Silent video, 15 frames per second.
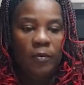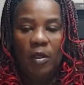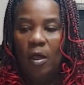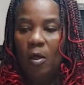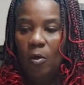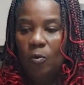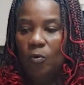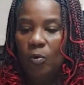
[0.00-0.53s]

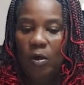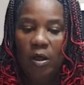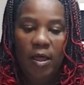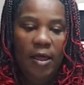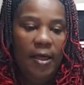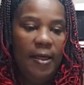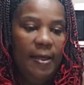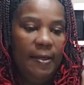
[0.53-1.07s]
All
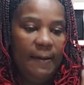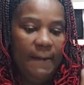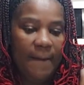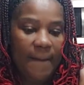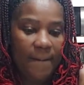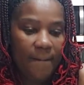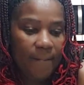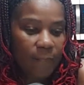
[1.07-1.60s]
right,
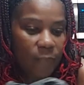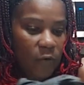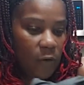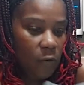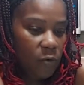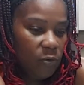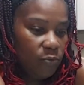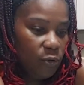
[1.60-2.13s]
so
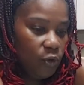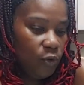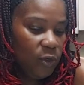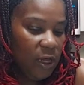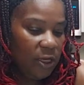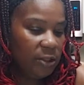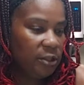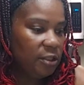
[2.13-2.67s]
we move
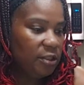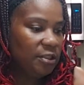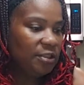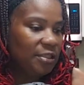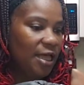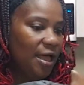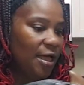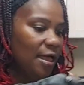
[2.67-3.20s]
that to the
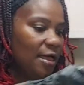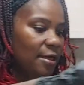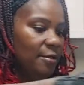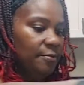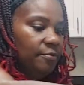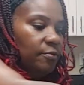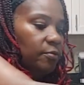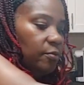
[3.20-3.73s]

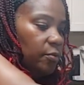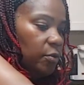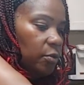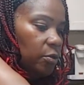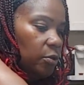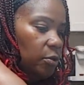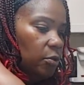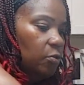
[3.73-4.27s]
side.
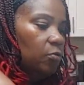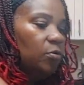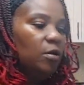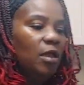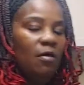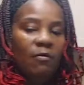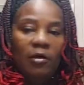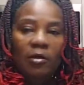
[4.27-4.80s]
We
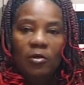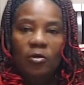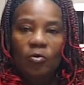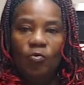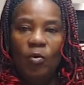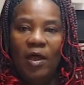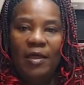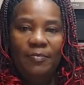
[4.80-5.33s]
have our little
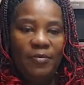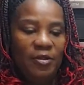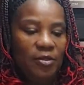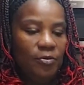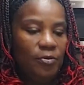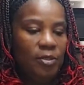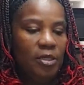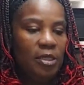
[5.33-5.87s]
wiping
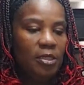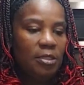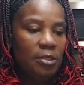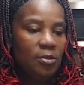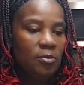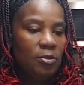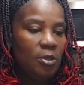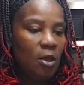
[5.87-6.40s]

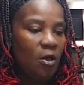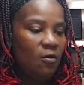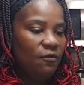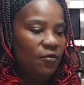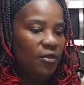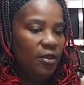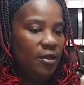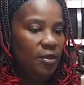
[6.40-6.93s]
utensils off
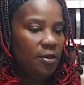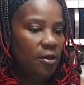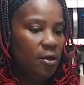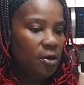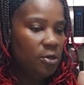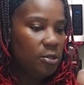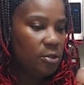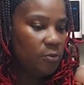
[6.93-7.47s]

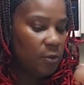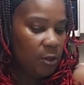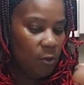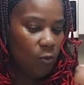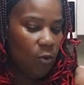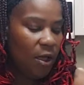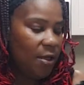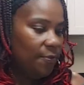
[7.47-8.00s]
here, so we're
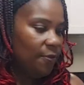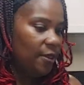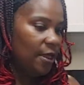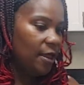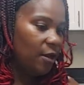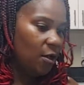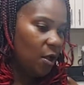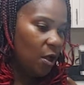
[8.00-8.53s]
gonna wipe
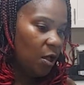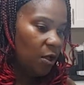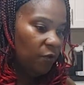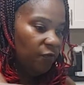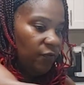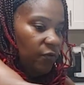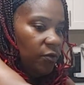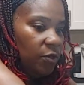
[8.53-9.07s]
that
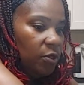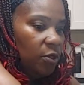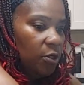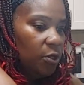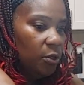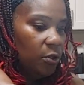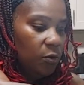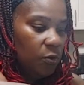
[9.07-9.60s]
off.
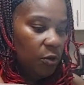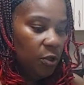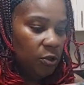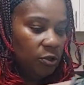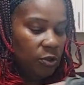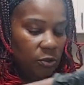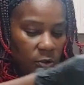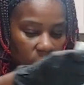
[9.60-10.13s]
We're
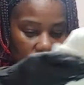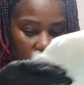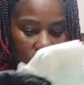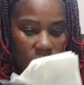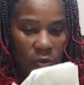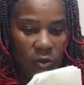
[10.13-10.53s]
also gonna go